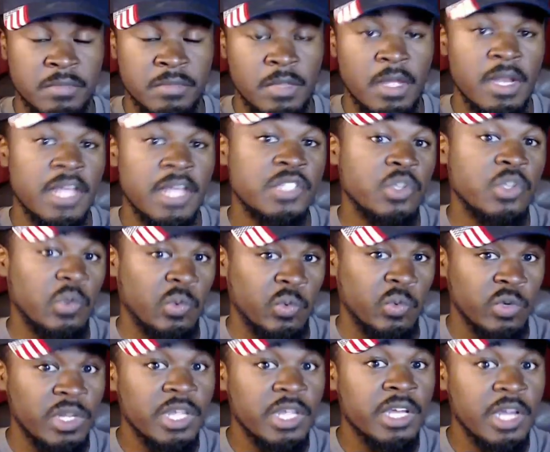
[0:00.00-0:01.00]
That's a
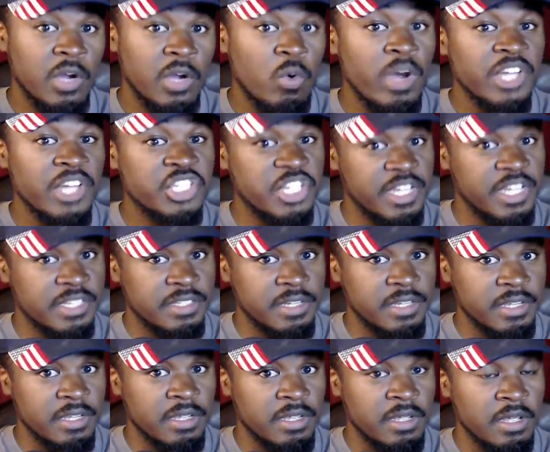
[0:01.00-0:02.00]
really good question, isn't
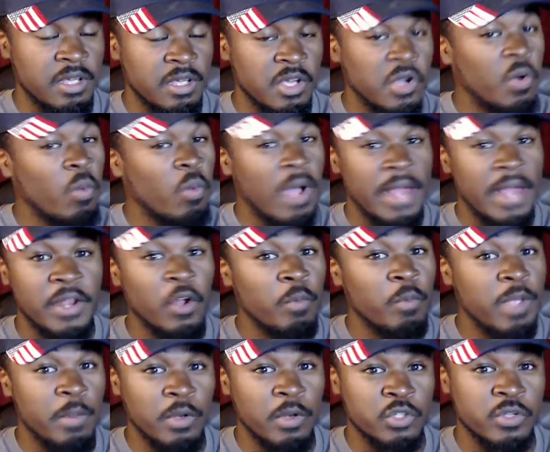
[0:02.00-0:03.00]
it? Why don't
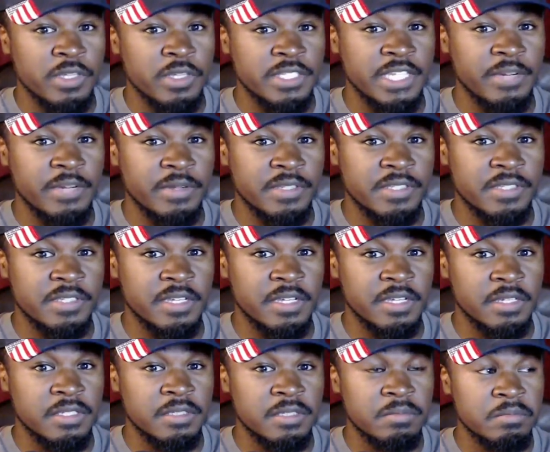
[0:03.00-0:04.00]
people trust their
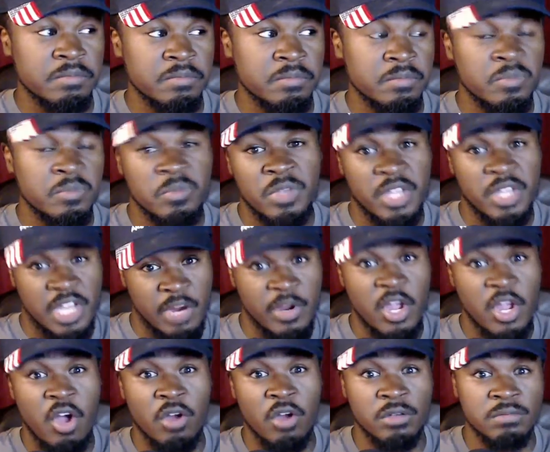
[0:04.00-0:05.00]
instincts? Carry on.